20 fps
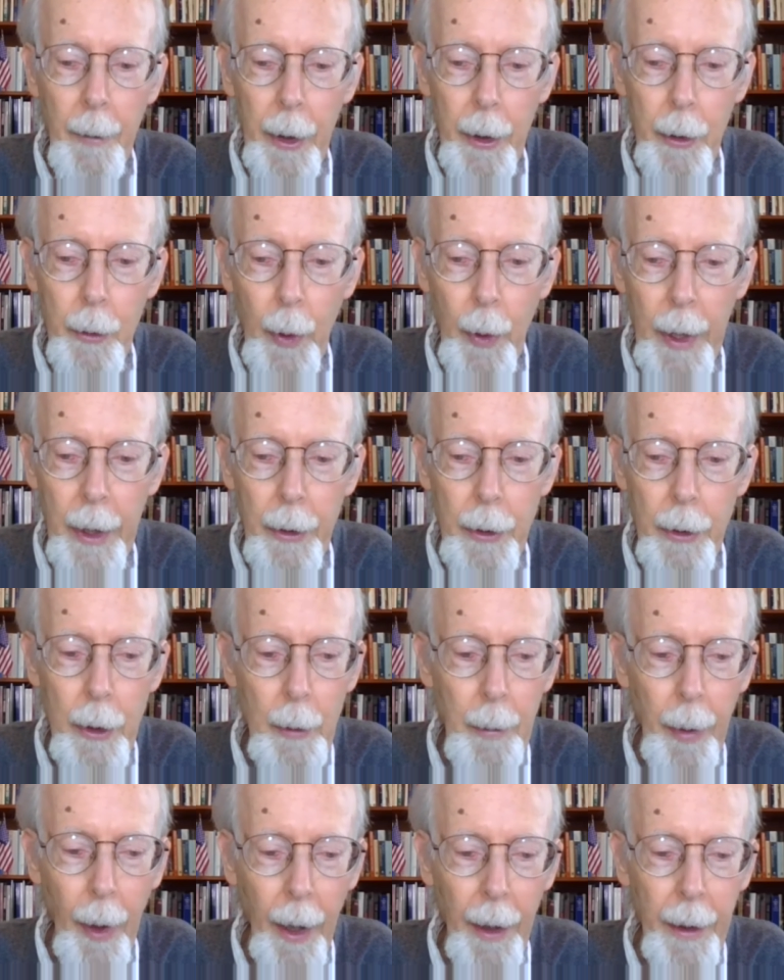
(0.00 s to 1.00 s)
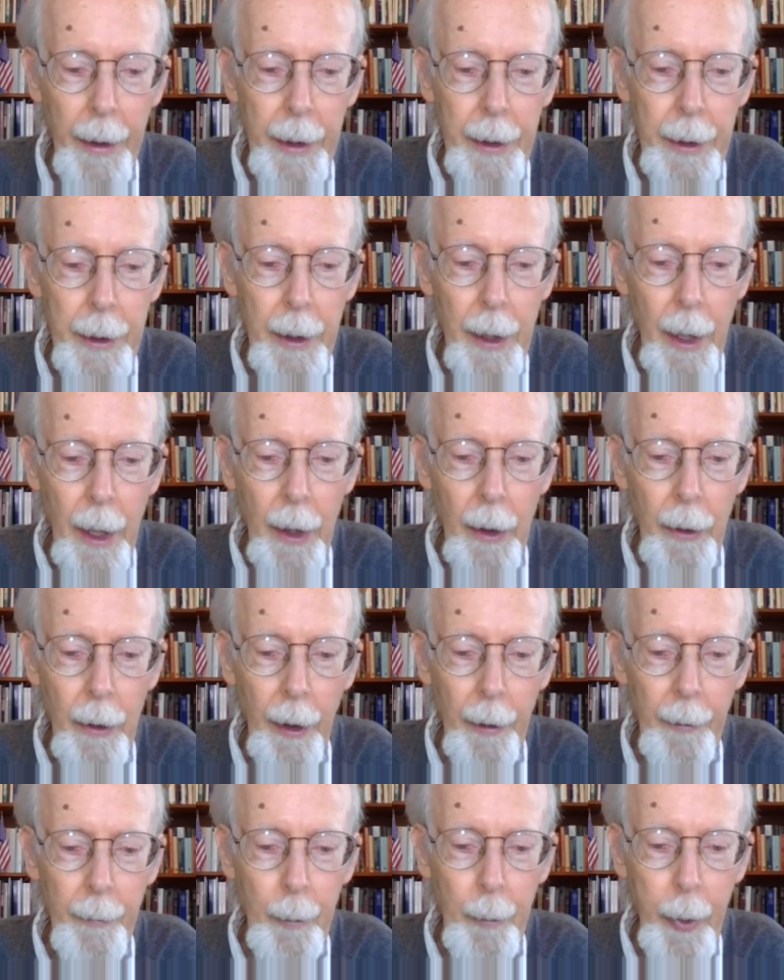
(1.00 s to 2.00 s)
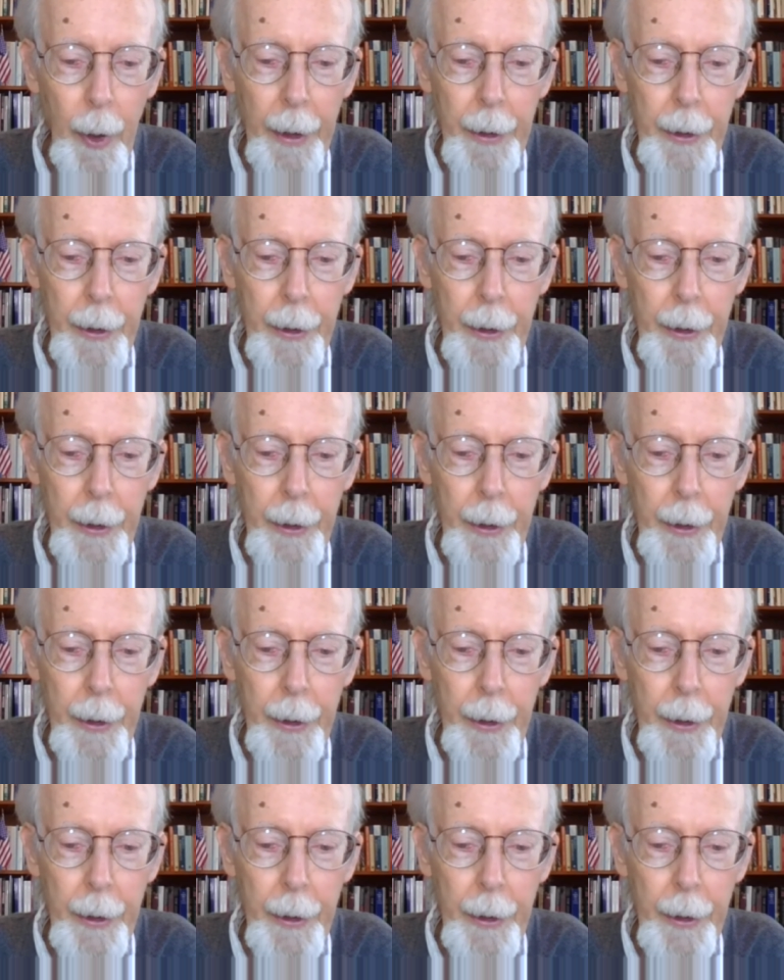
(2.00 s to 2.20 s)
between two parties who have